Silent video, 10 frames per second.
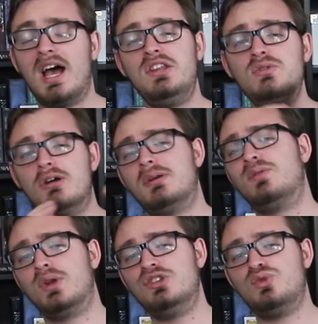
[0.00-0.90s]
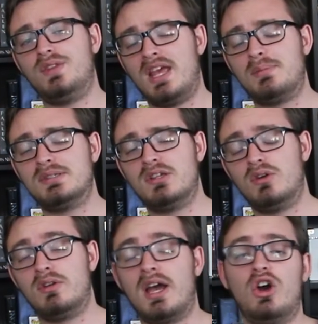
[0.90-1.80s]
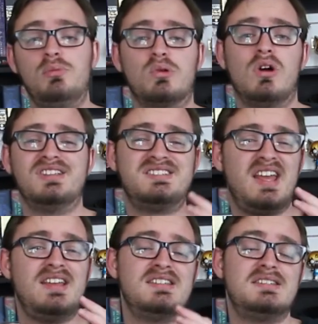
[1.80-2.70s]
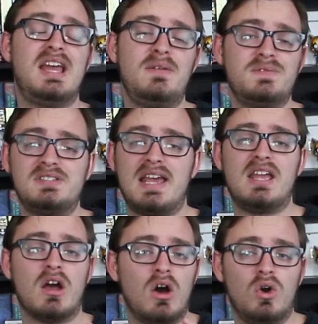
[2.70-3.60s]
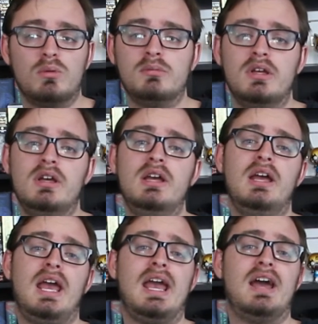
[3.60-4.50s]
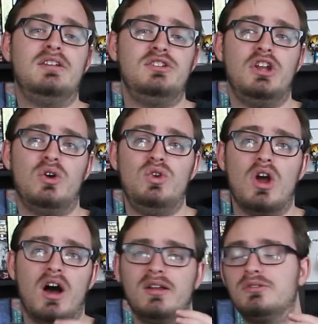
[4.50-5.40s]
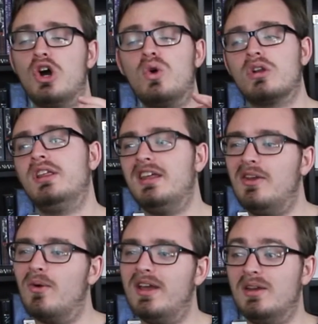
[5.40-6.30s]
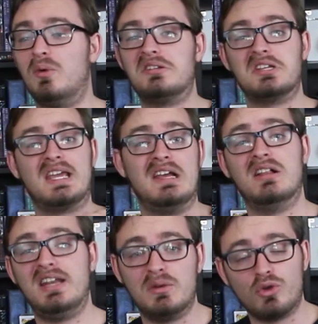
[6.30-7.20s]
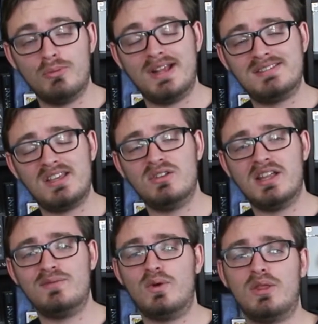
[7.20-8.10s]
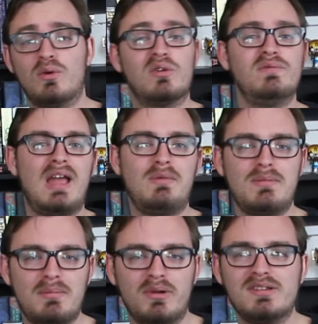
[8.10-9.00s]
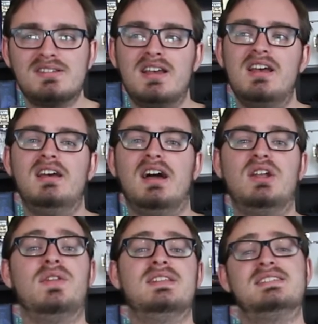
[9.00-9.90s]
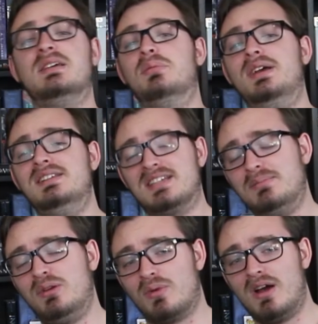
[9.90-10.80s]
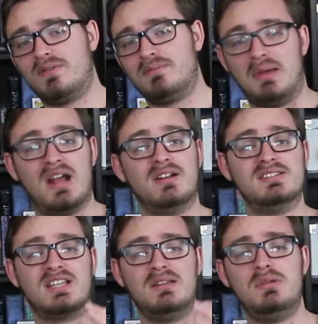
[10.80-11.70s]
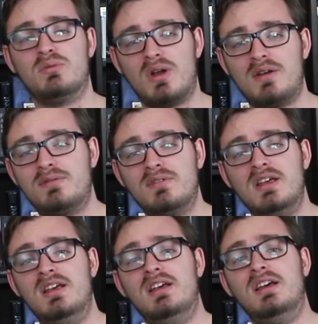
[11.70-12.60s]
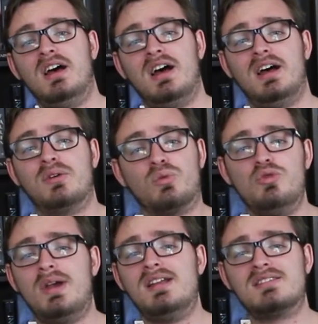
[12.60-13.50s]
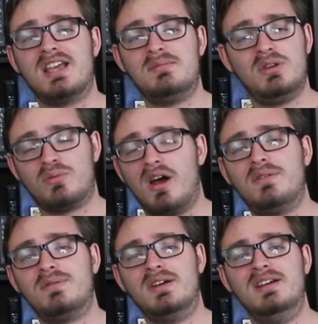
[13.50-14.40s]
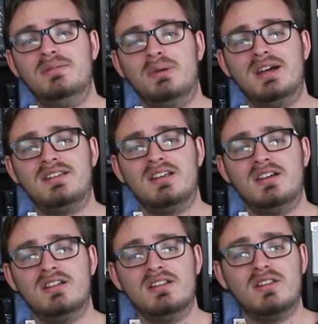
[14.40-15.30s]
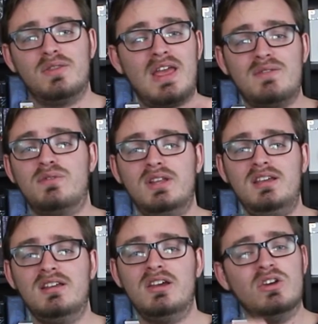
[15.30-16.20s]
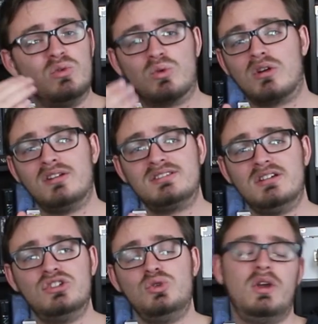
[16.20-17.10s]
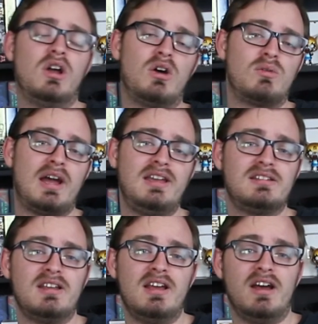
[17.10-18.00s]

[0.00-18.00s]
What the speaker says: I do hope everyone enjoyed the episode. I hope you're all staying safe, staying home, and, not totally annoyed and want to kill any roommates that you live with or family members. I know that siblings can be rough, parents can be rough, roommates can be rough, but thankfully we're all still doing all right.